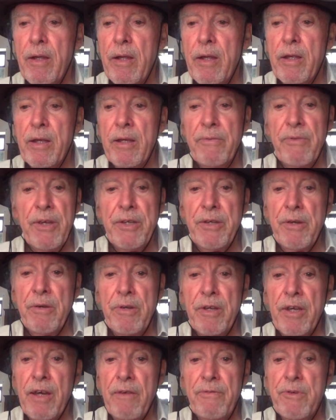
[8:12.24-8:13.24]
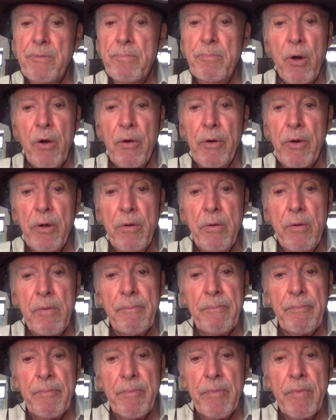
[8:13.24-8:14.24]
If they don't have to borrow,
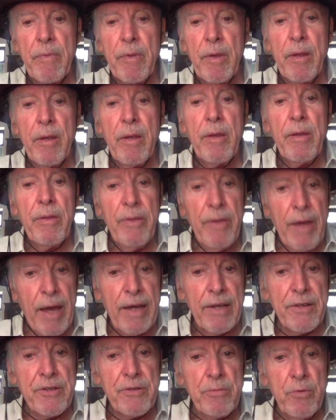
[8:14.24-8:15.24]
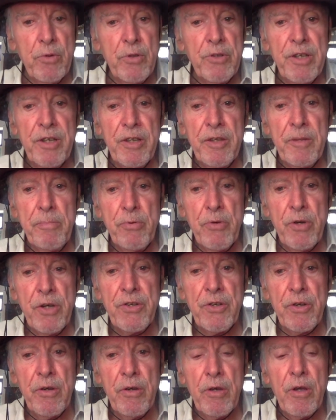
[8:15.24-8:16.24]
that will take the
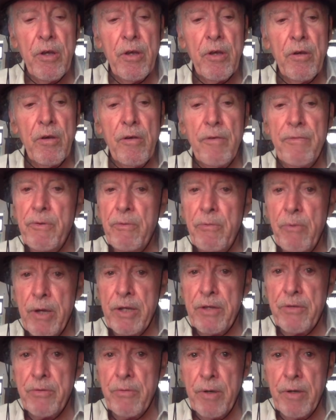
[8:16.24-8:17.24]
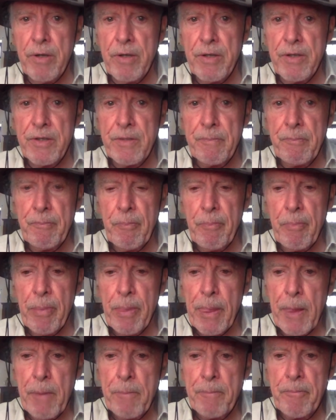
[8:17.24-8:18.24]
pressure off a rate rise.
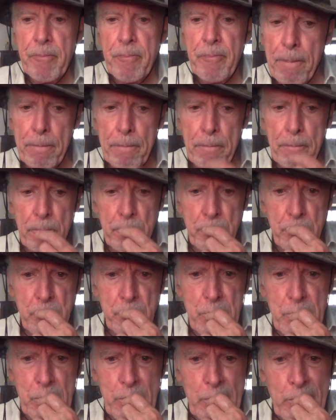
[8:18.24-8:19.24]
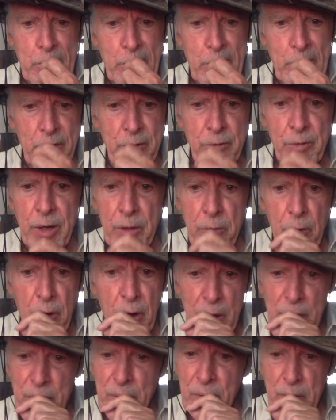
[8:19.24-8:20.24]
An interest rate
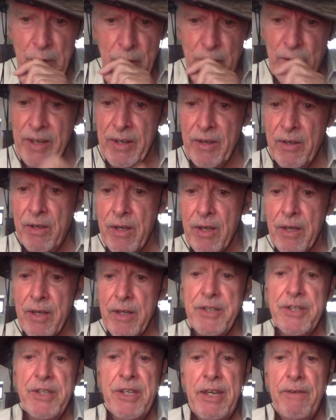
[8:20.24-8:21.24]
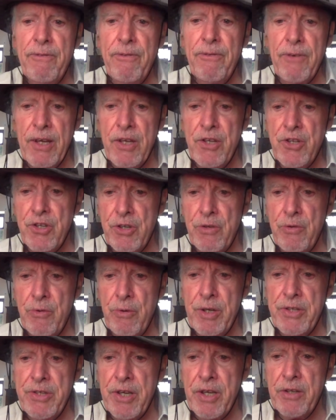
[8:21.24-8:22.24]
rise will trigger a
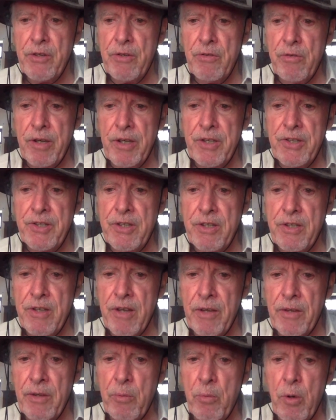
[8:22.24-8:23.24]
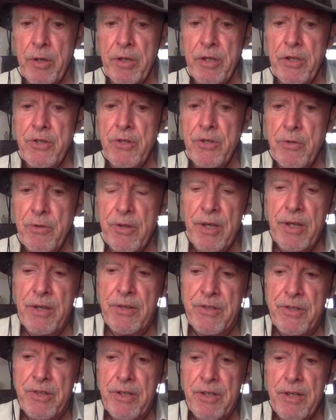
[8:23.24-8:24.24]
deflationary debt crisis like the one in
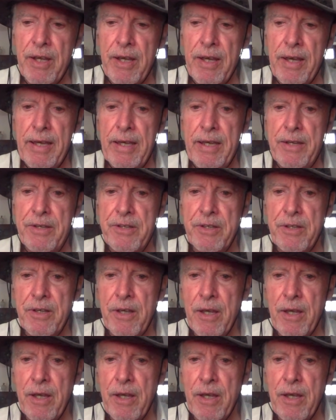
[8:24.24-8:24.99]
2008,